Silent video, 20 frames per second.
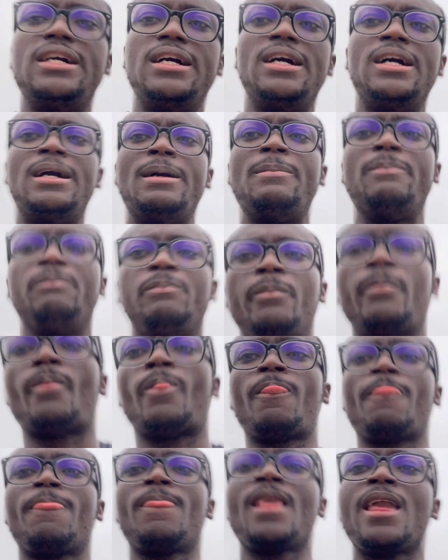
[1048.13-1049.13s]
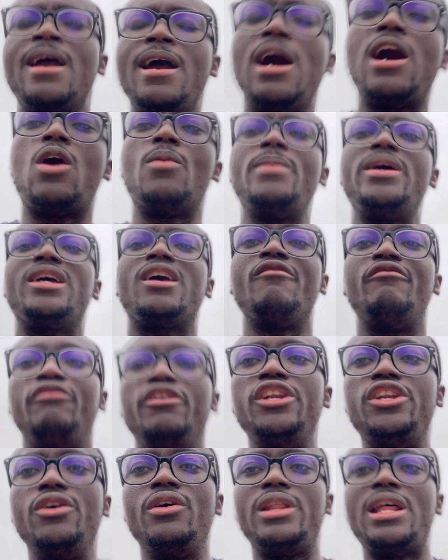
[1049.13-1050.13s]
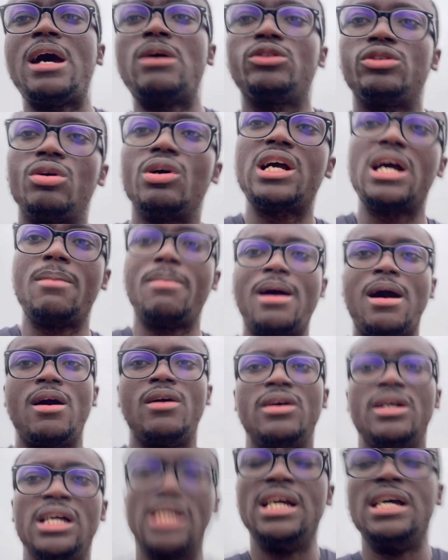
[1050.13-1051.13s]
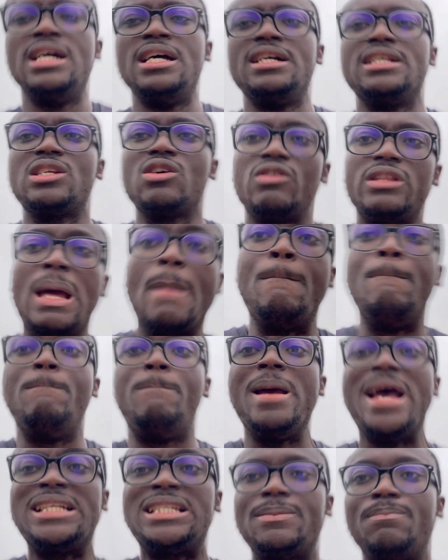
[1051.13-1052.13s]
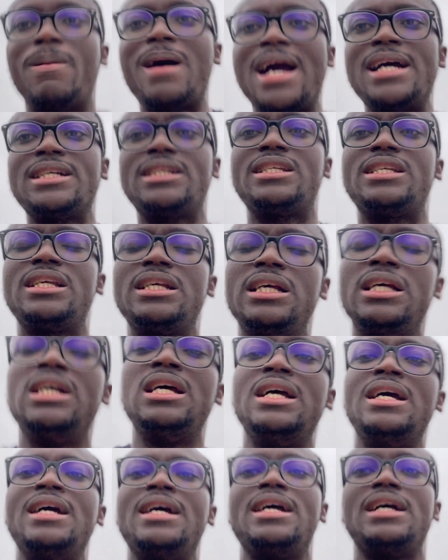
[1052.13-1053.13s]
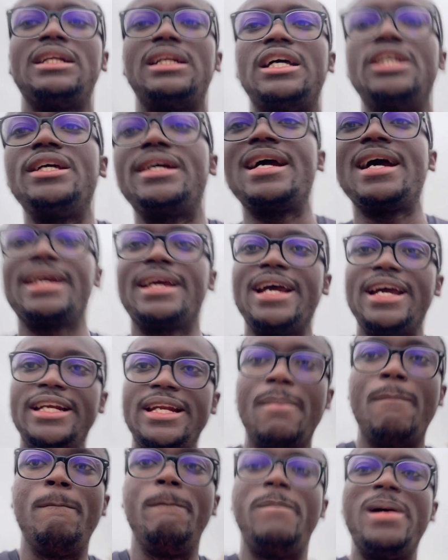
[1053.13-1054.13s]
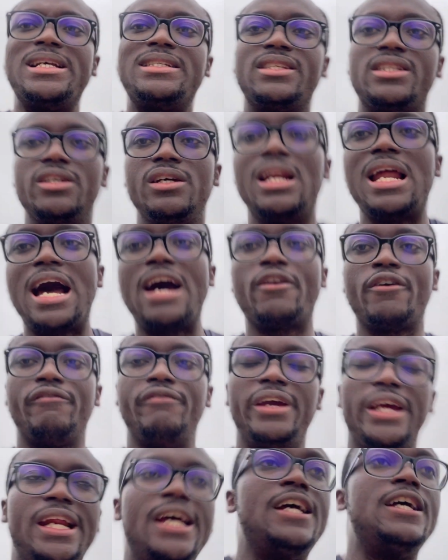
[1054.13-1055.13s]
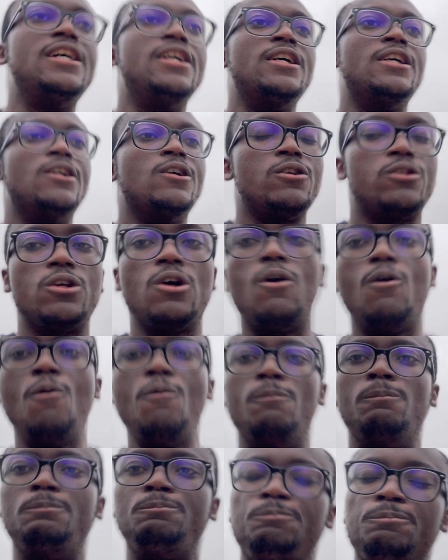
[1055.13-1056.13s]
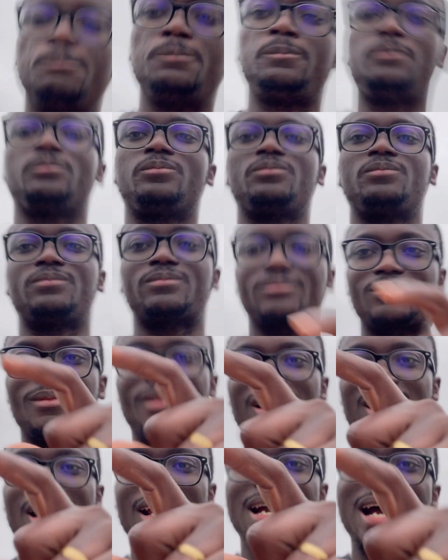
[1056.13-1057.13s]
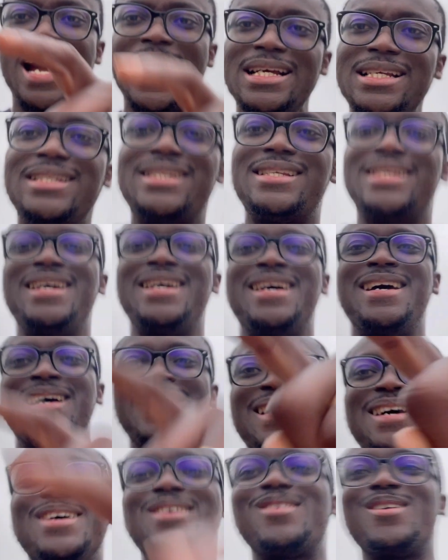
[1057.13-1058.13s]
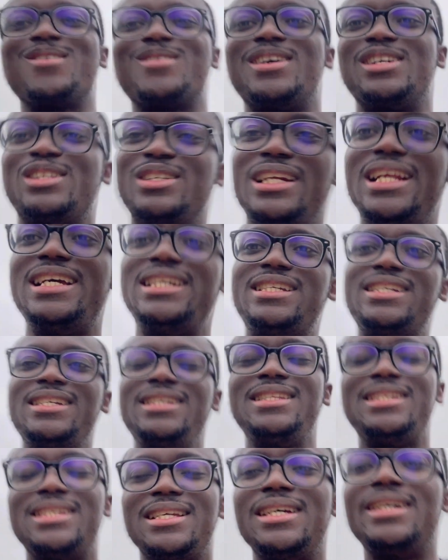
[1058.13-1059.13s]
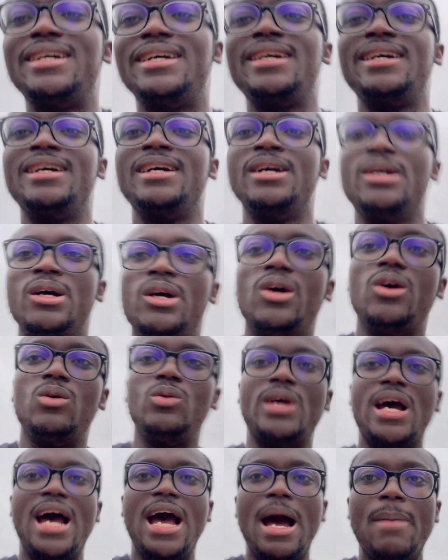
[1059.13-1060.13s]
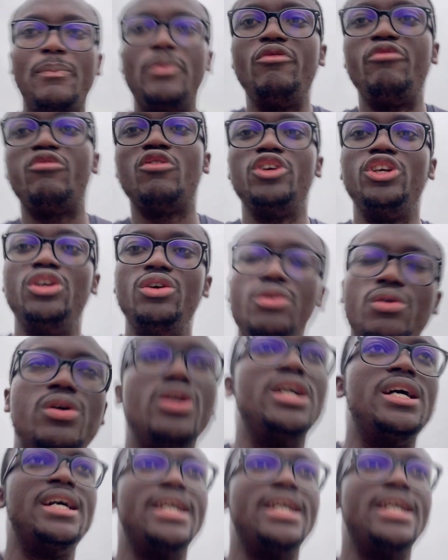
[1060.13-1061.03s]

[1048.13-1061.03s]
um, I'll make a video that I'll talk about some of the best banks that you can get the best deal out of it. So guys, congratulations, we are happy for you,